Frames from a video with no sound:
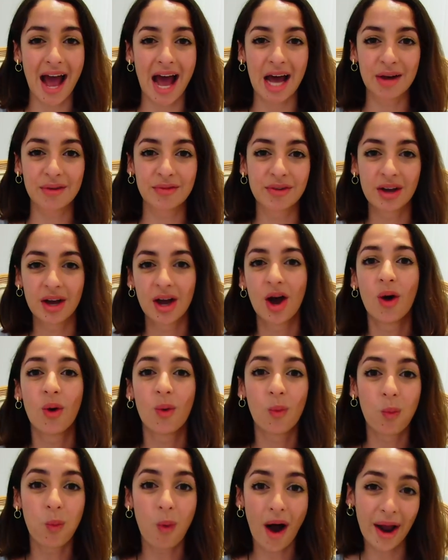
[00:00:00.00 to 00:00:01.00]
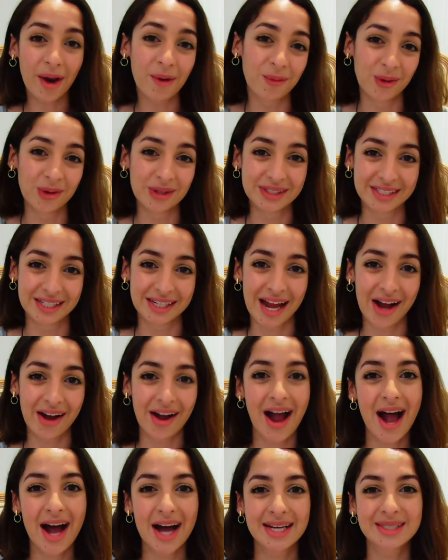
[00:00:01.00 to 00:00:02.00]
have white walls in
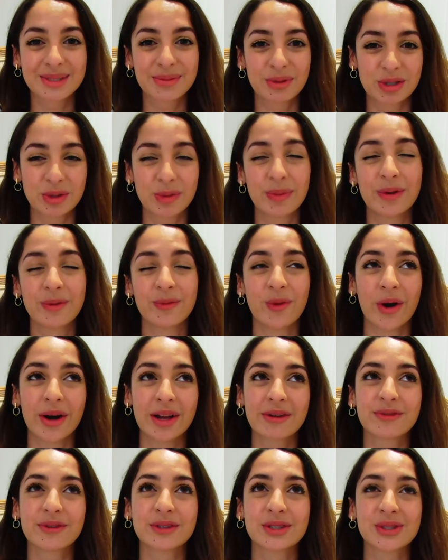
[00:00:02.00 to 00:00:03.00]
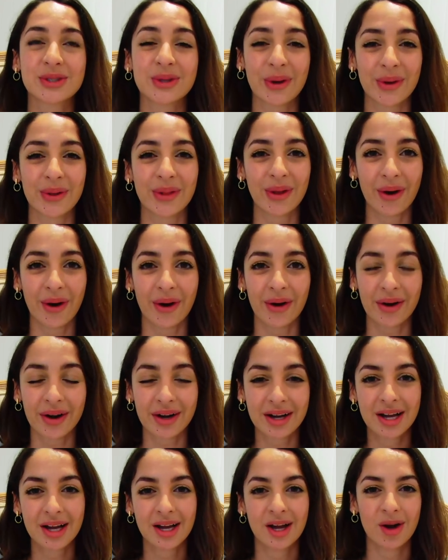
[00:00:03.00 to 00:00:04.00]
our house, which we've been wanting for so
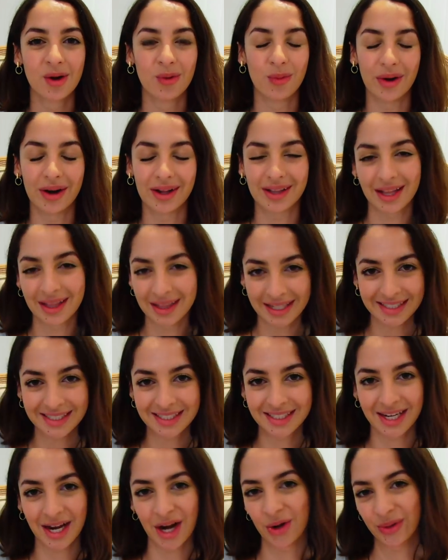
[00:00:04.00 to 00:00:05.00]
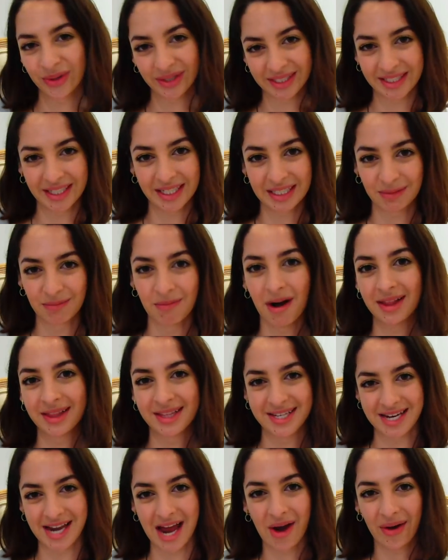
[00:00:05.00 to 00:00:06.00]
long. Well, at least a good six
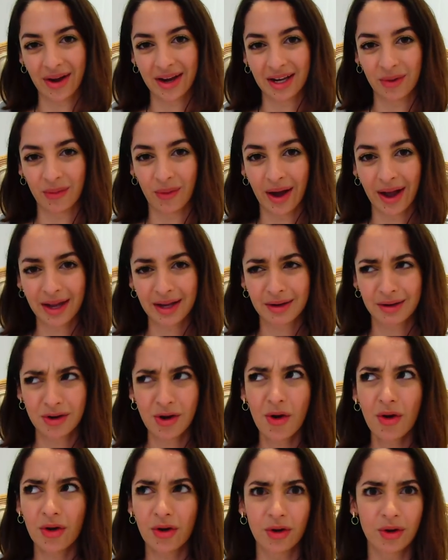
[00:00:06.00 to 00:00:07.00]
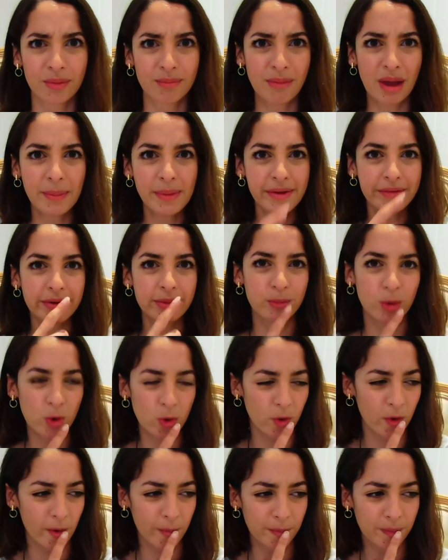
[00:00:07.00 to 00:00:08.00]
months now anyway. No, maybe even
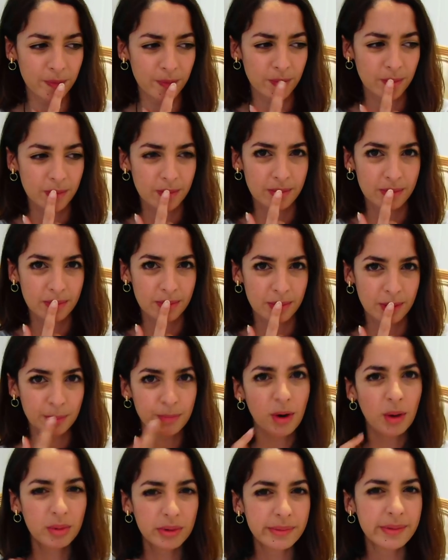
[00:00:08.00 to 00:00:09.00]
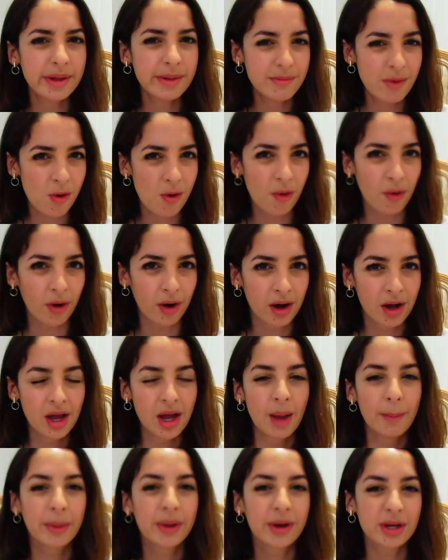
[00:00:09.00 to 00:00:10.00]
more. Probably more,
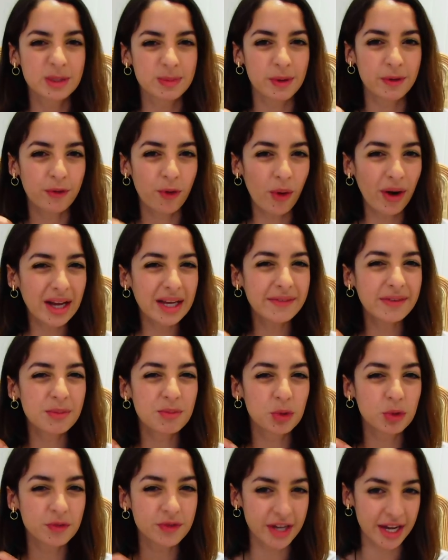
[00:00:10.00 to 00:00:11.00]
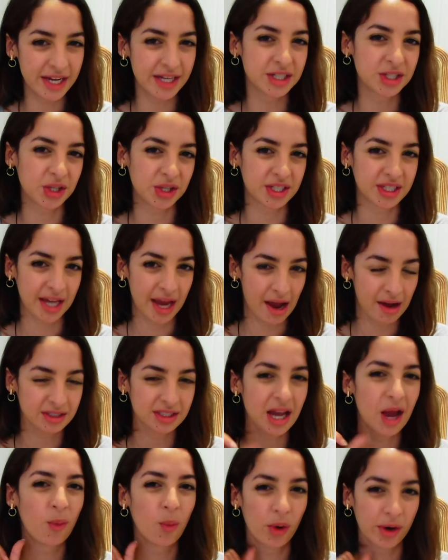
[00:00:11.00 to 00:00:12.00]
because before I even moved into this
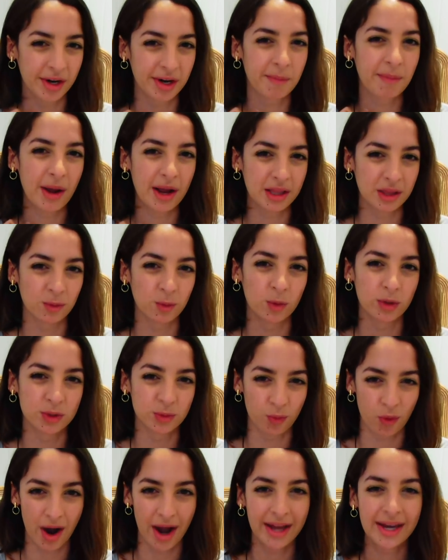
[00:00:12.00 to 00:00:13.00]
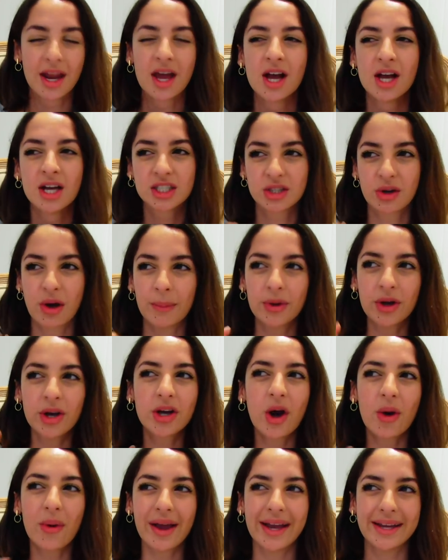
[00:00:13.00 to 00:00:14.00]
house, I wanted to paint the walls white. So I'm
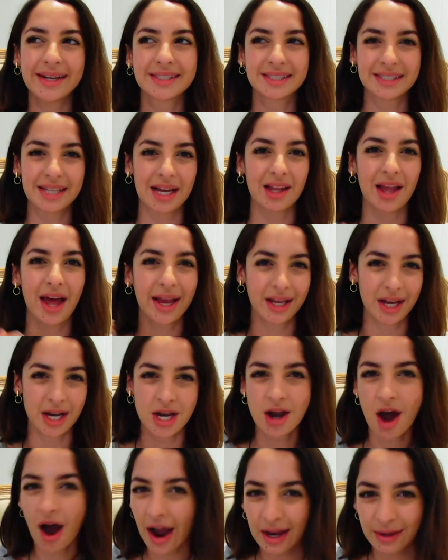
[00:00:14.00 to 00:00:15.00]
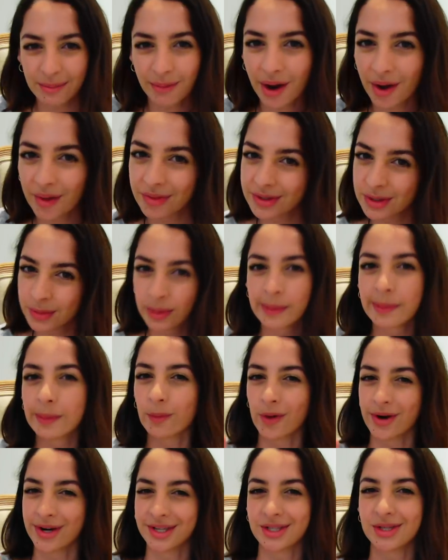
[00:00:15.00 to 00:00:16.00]
gonna go ahead and say like nine months we've
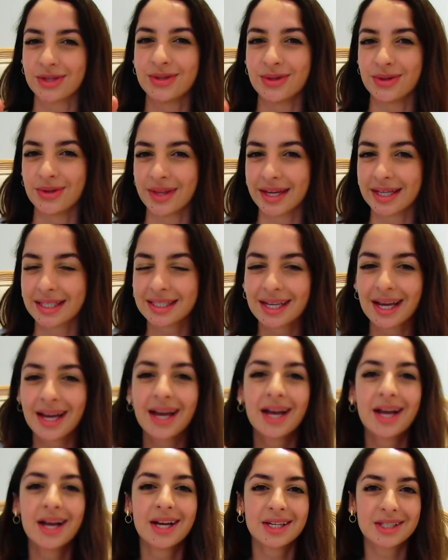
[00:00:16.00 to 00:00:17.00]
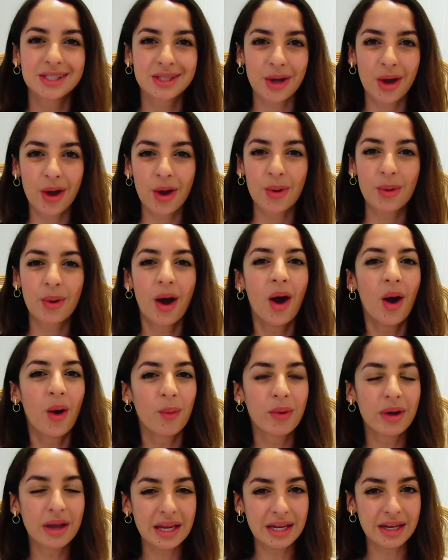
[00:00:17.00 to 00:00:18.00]
been wanting to do this. So
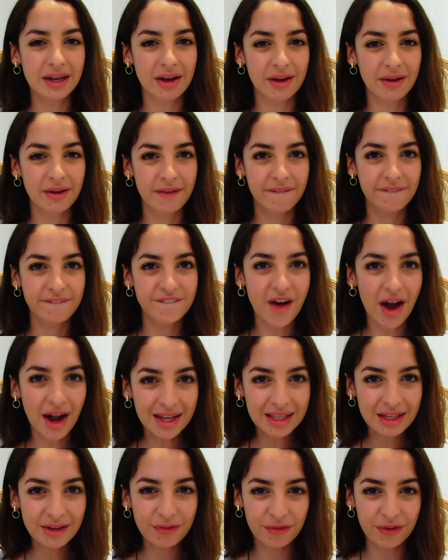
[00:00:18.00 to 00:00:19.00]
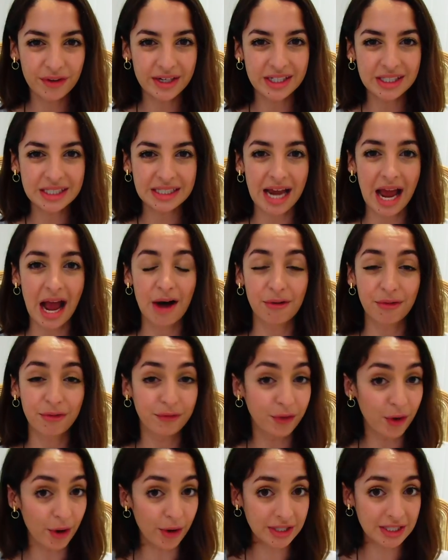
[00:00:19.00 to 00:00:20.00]
we Finally finished our
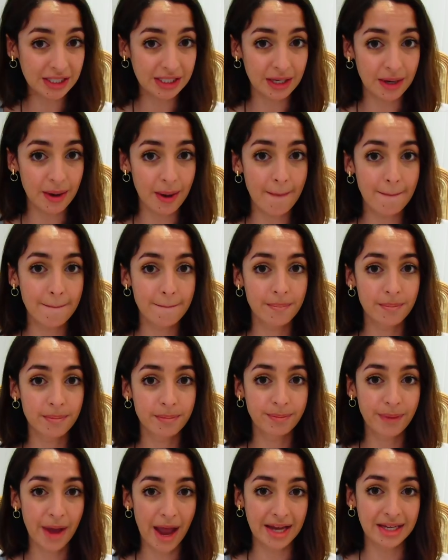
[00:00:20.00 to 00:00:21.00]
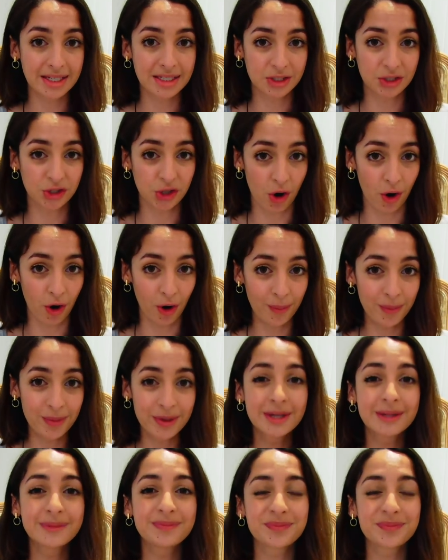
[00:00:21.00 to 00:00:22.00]
first paint job